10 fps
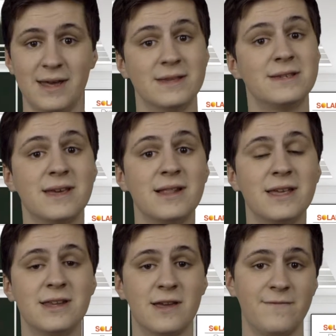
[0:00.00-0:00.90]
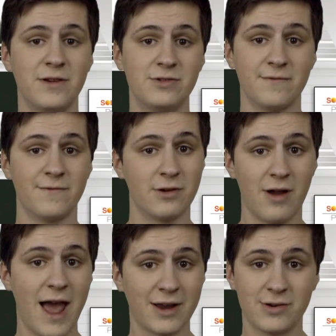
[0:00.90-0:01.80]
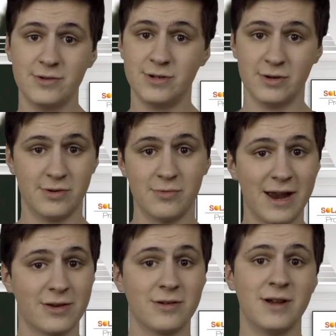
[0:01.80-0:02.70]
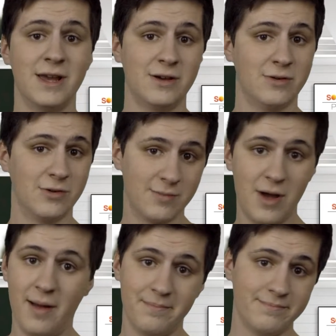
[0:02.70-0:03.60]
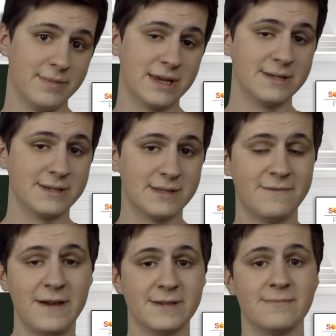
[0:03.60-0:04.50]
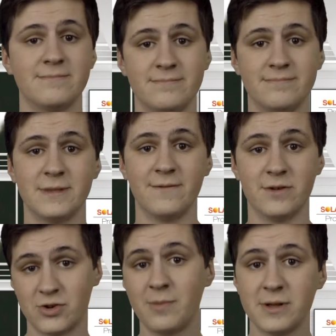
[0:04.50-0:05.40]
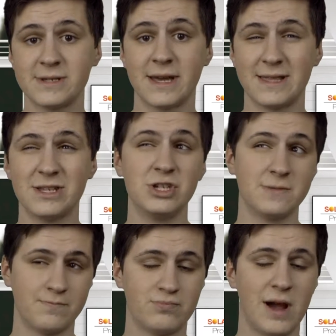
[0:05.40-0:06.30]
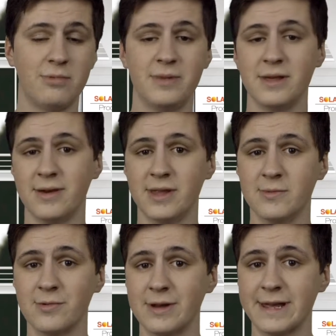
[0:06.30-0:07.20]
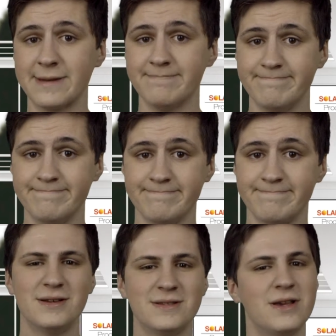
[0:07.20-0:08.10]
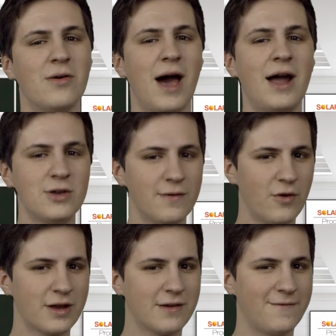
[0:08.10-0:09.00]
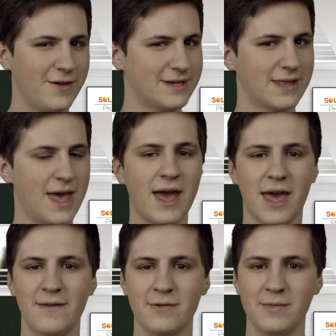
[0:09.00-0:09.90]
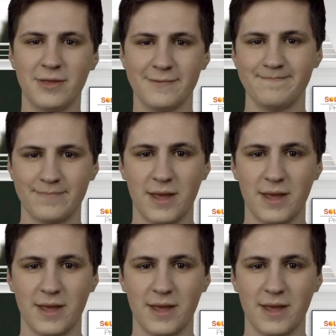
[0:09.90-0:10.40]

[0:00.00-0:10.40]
This is going to lead to confusion for your actors, your director, or your mom, because let's face it, if your script looks like this, she's probably the only one reading it. So, how do you avoid confusing the heck out of your mother?